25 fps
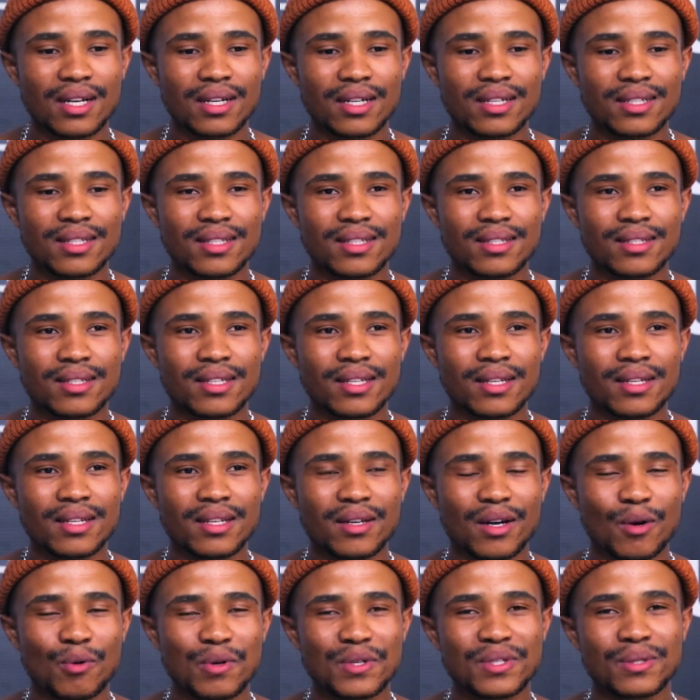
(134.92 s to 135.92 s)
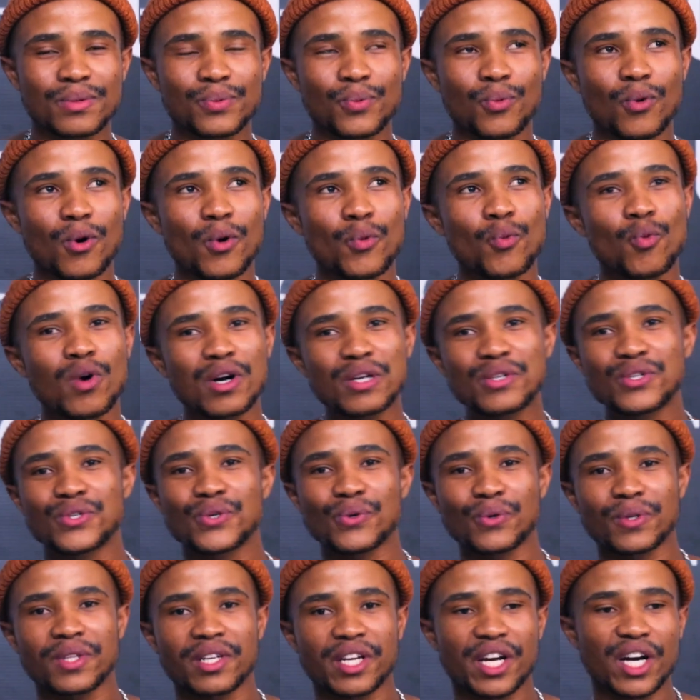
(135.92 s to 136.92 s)
I was on one
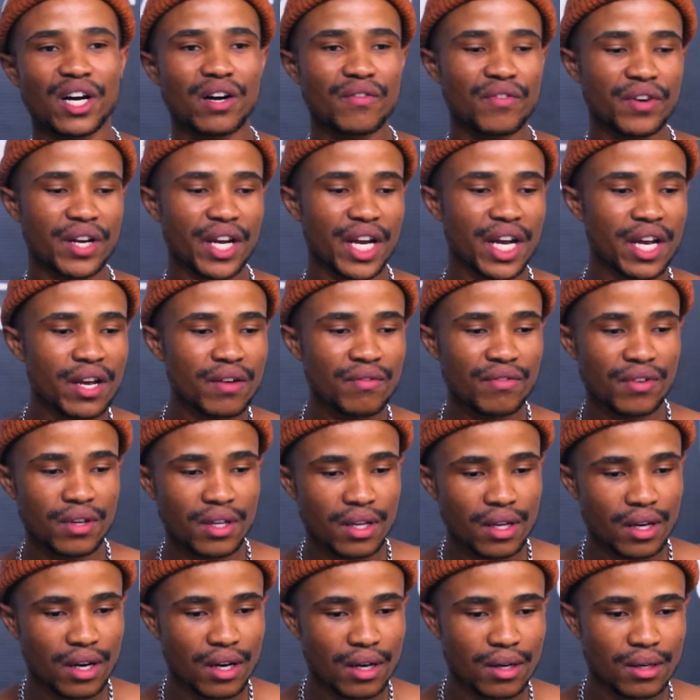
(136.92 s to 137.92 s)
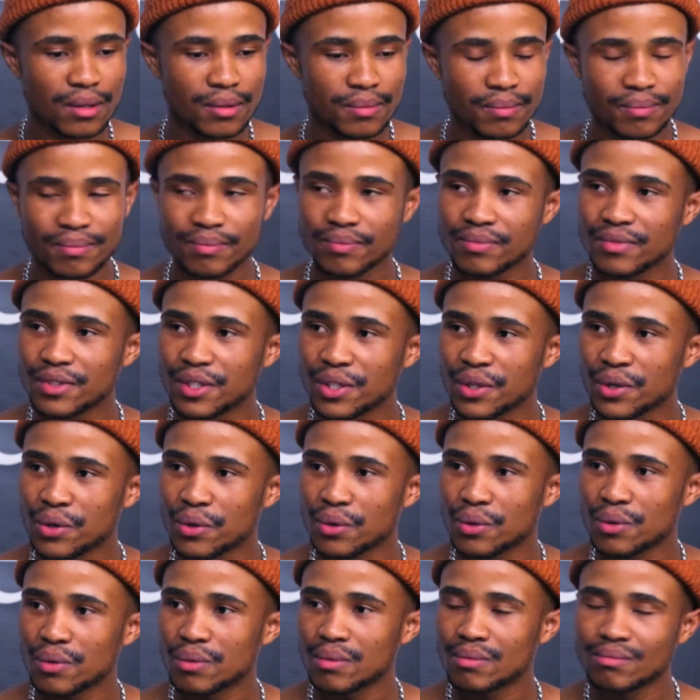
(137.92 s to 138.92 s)
show that covered every, you
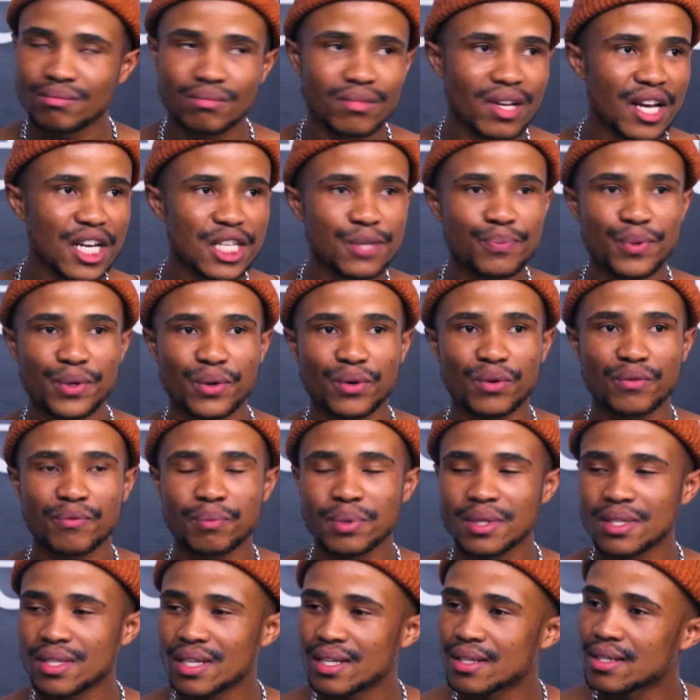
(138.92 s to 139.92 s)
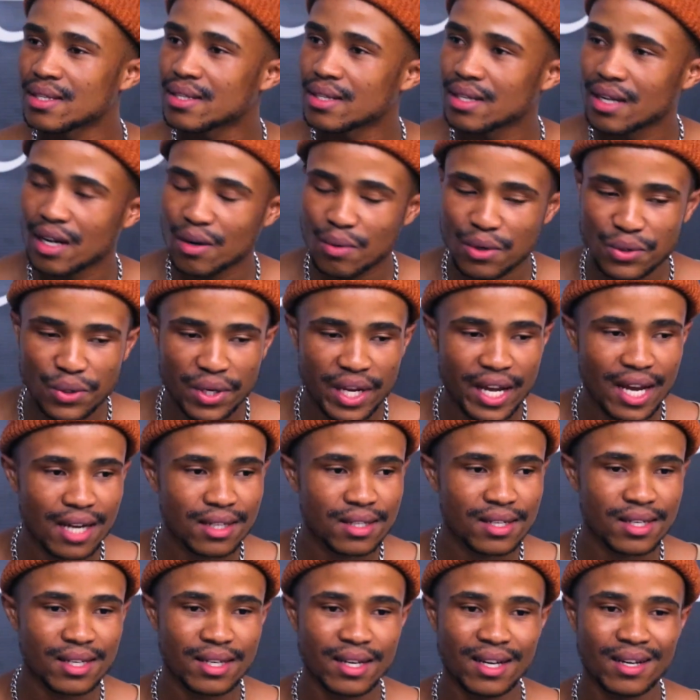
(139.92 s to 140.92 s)
know, expert of presenting. I was on
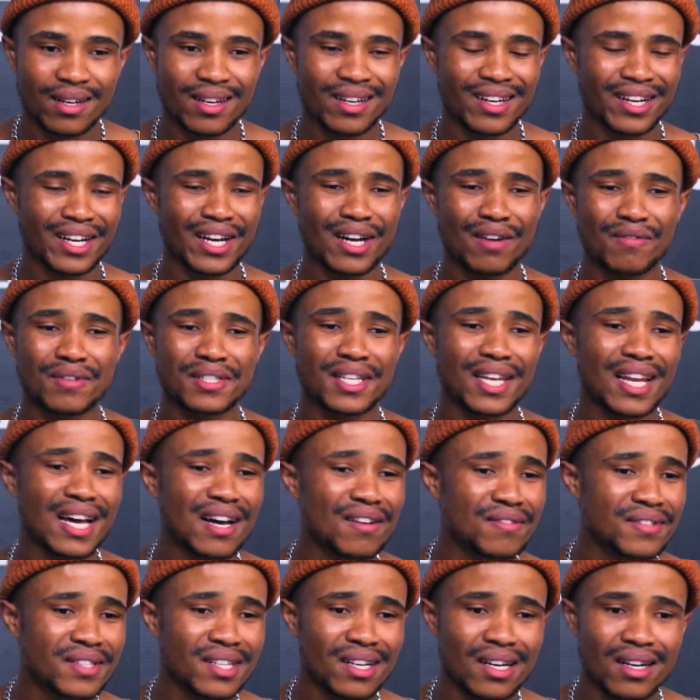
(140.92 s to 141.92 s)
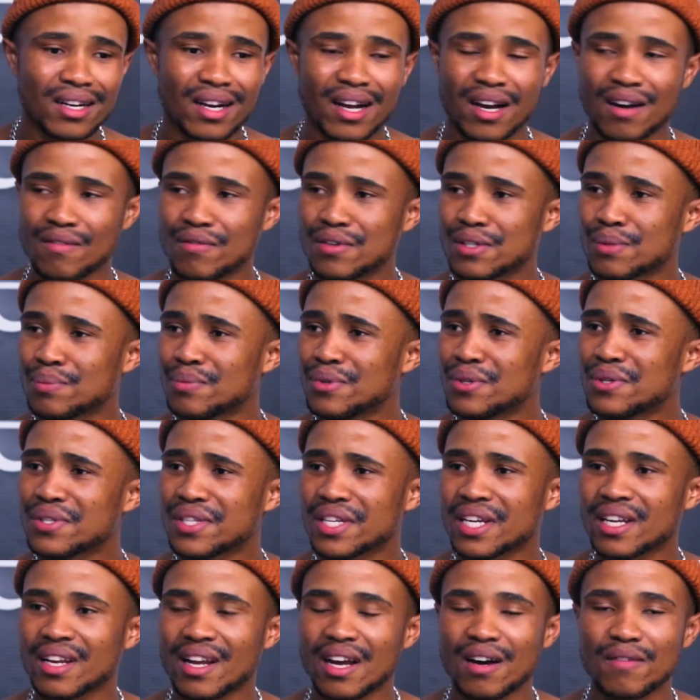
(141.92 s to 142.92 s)
Hectic Nana, and it covers lifestyle, it covers
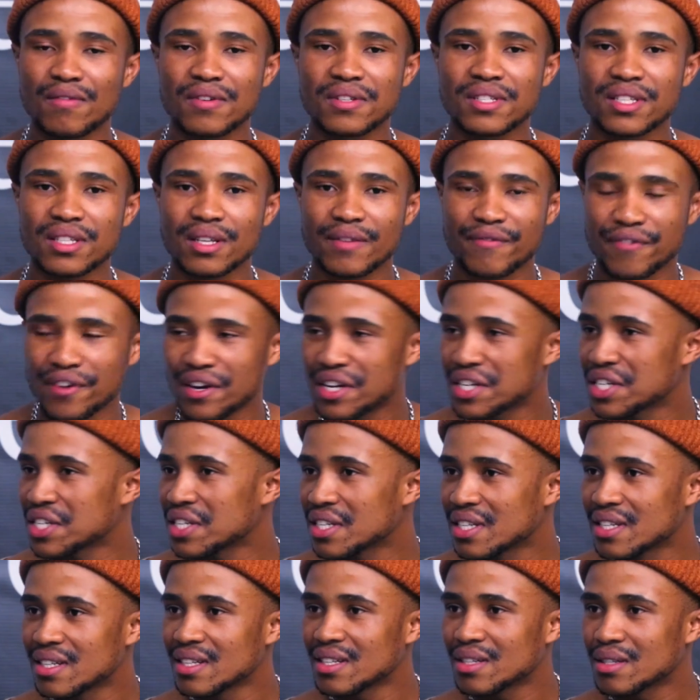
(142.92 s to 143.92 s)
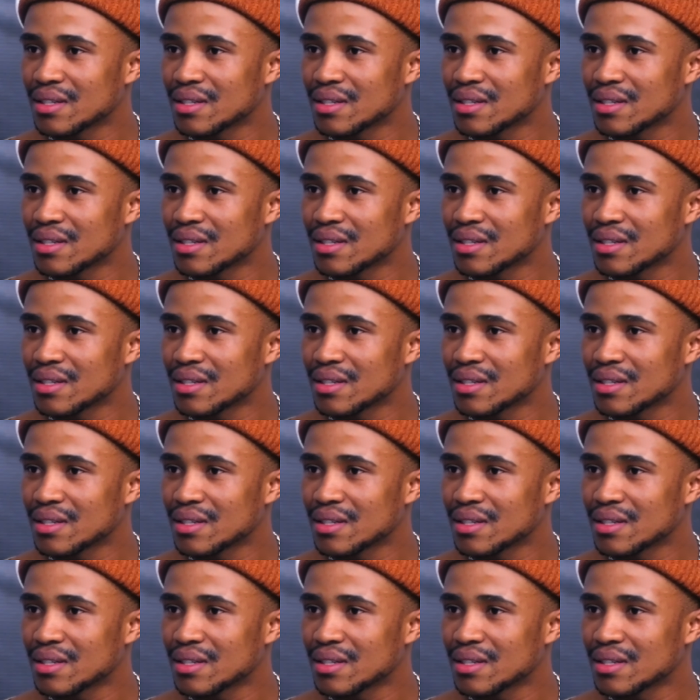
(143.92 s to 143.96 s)
music, it covers fashion,